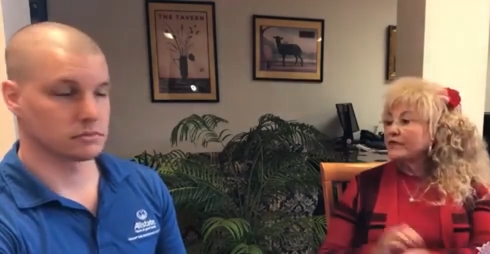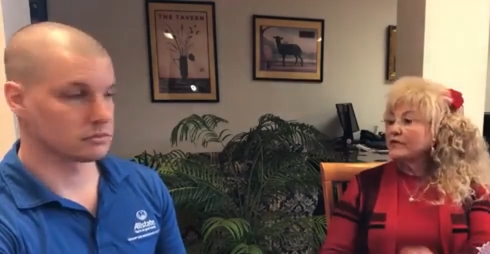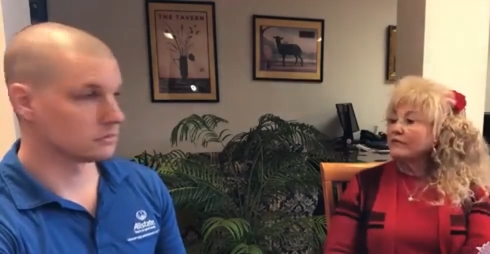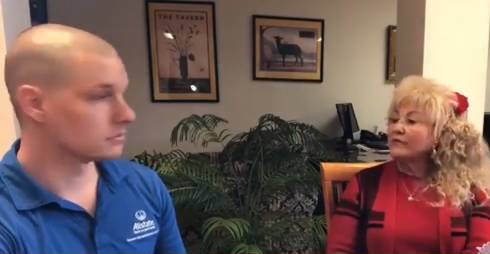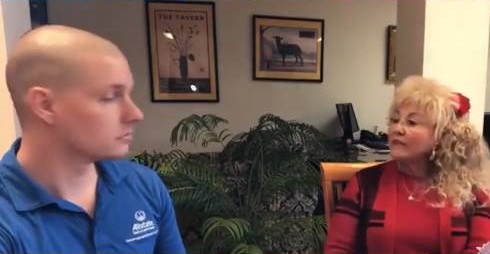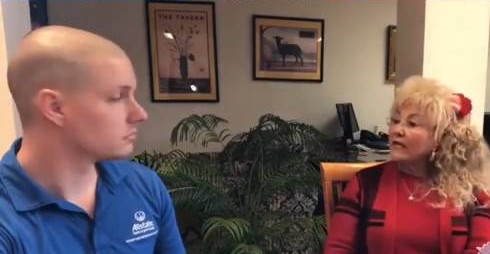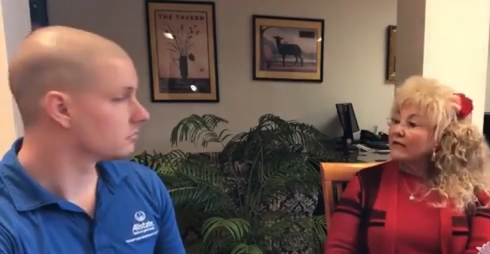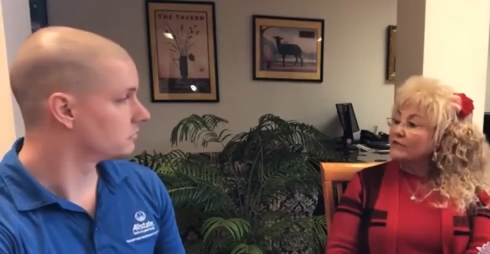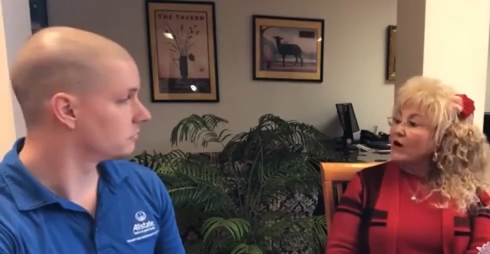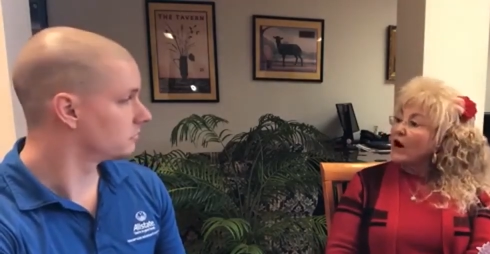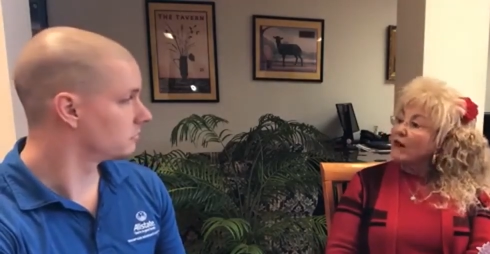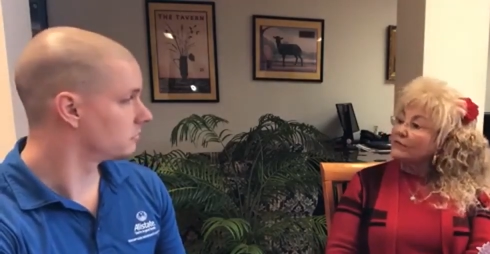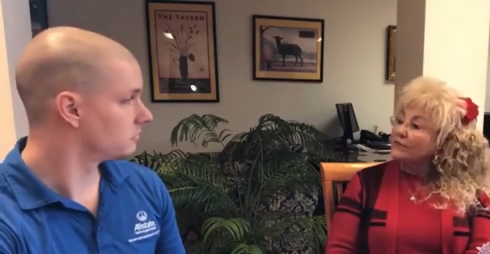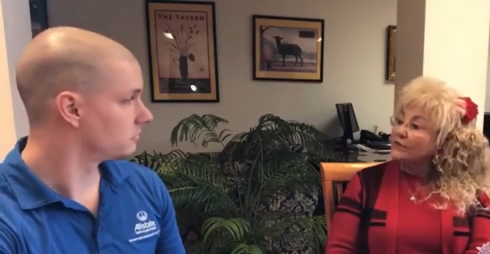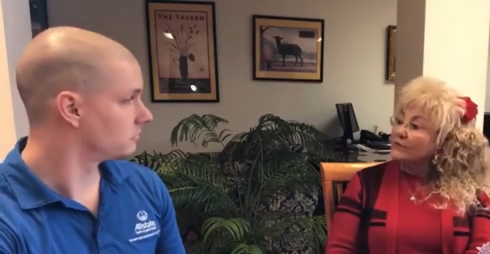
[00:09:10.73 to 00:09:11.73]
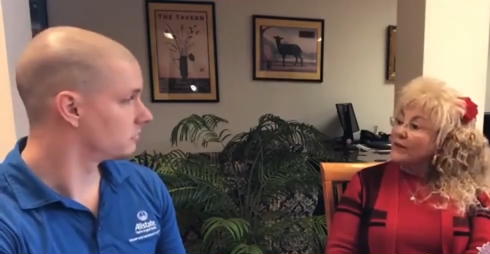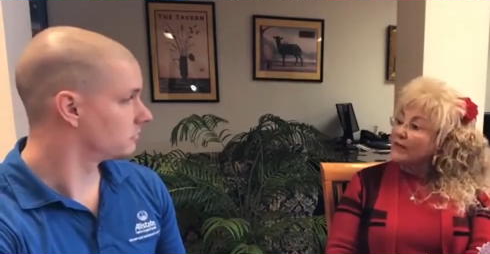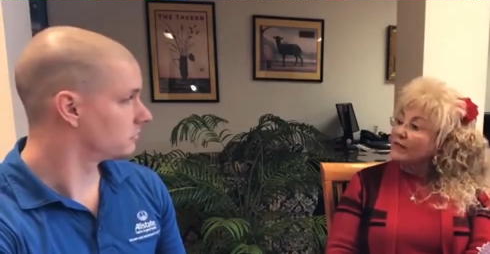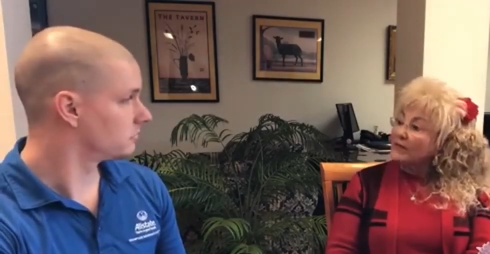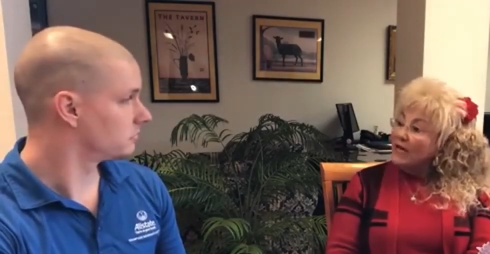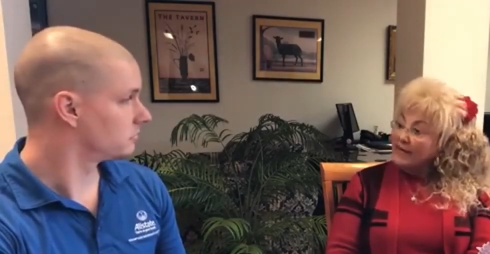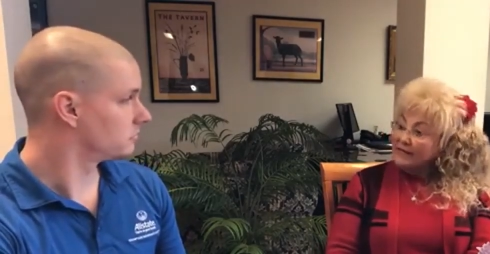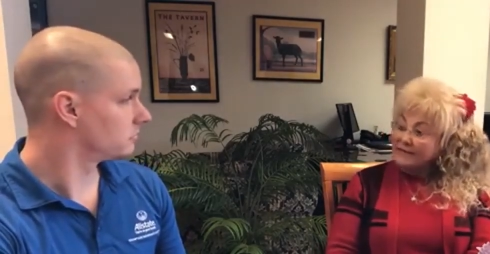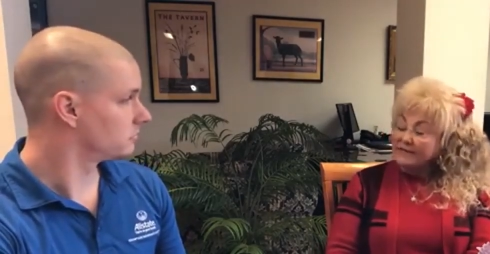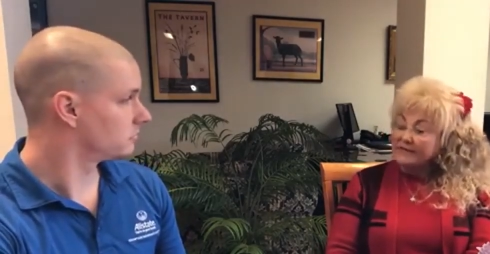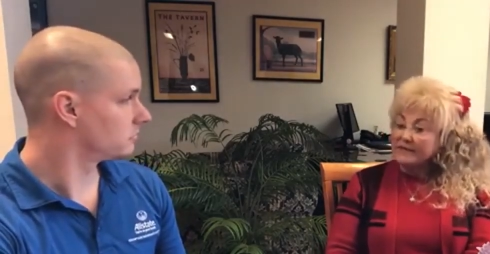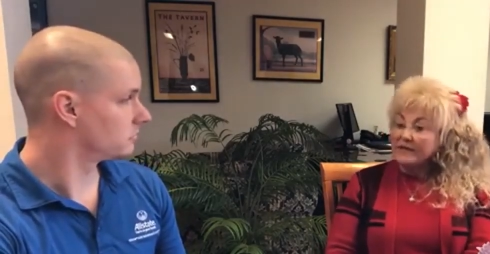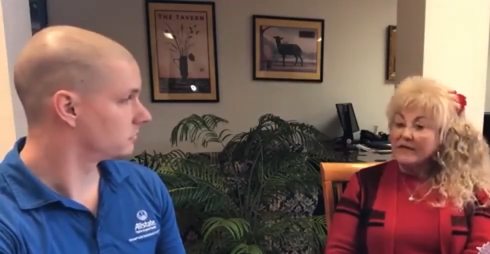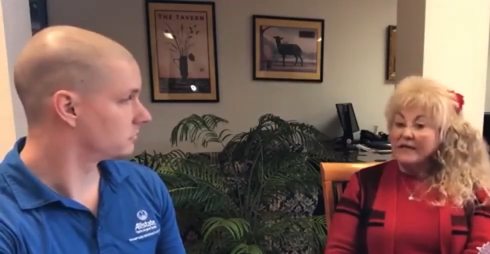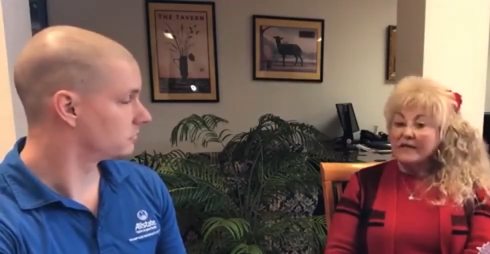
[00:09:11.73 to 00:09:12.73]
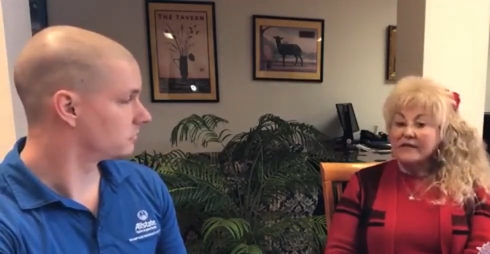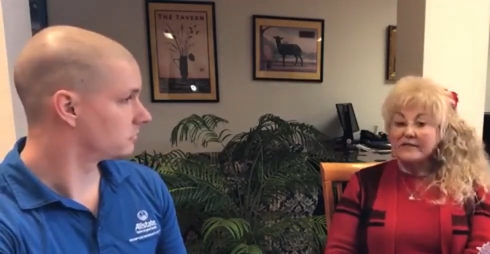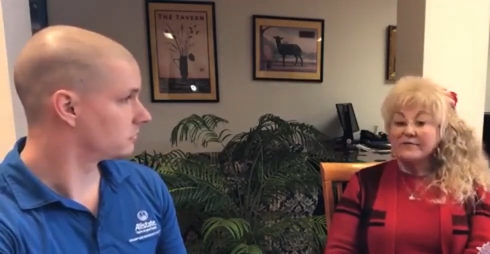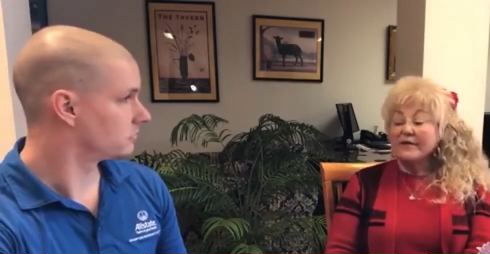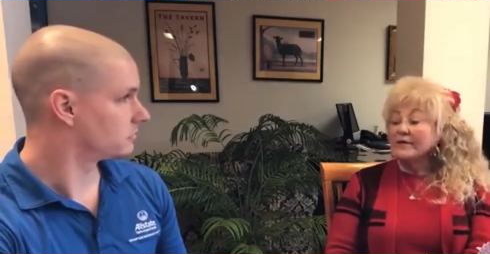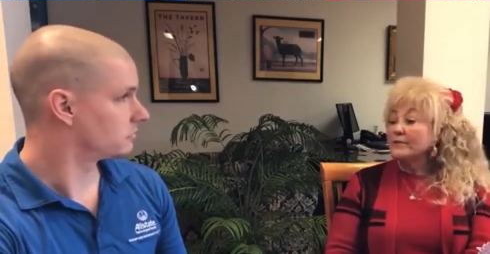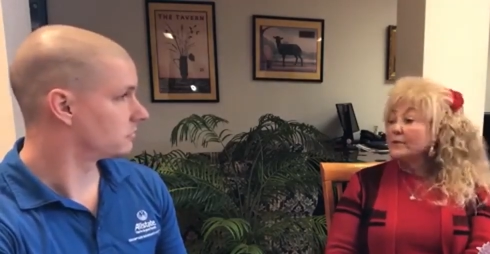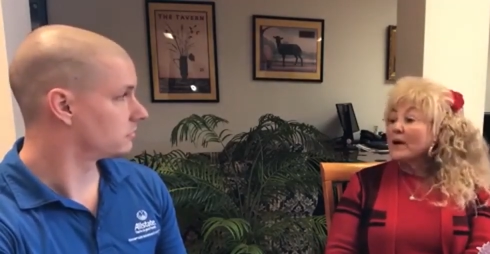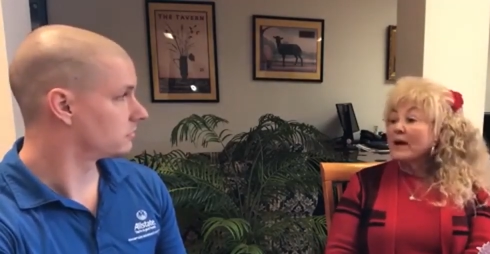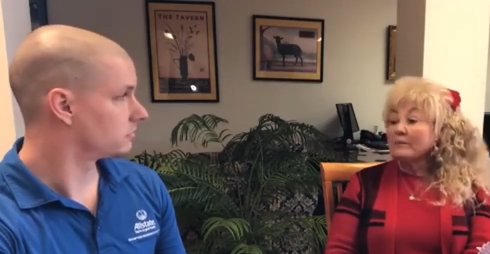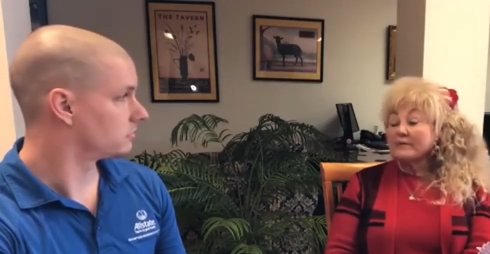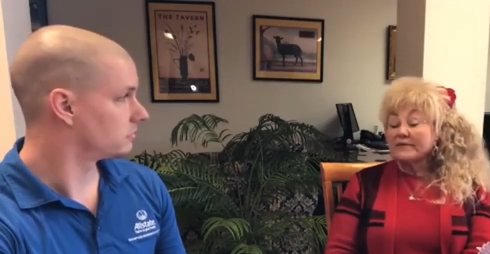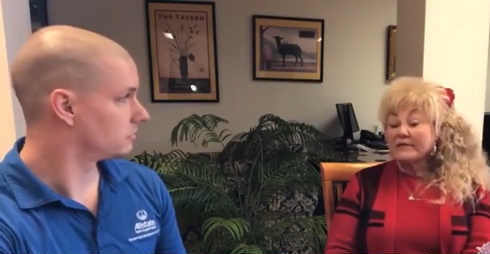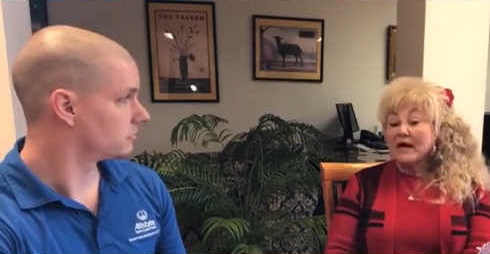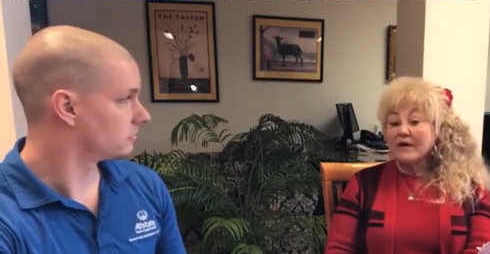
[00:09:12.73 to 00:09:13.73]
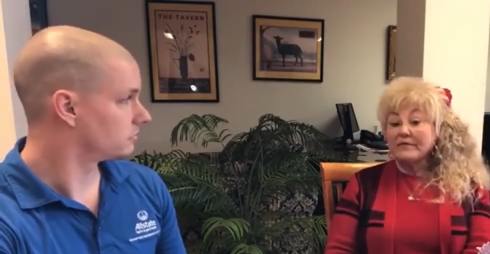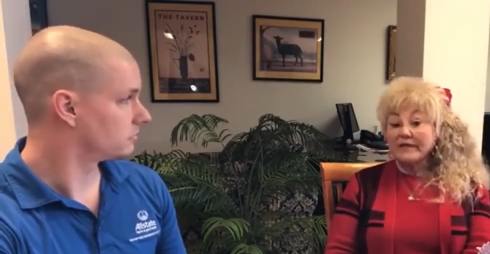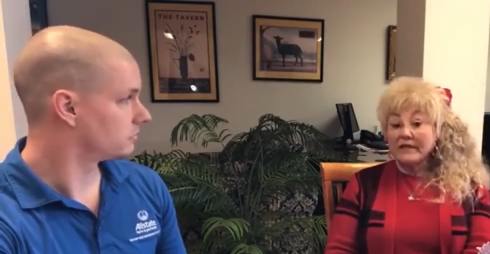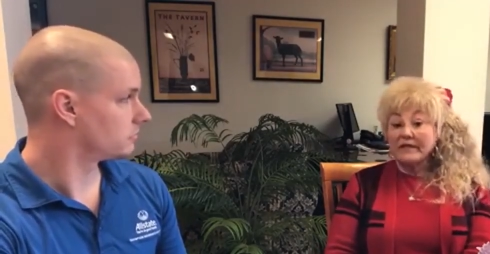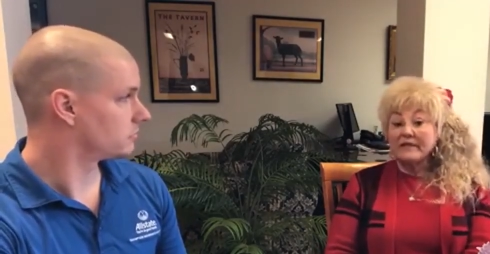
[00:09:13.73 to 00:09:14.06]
Speaker 1: I do have a lot to offer to my clients as far as problem solving,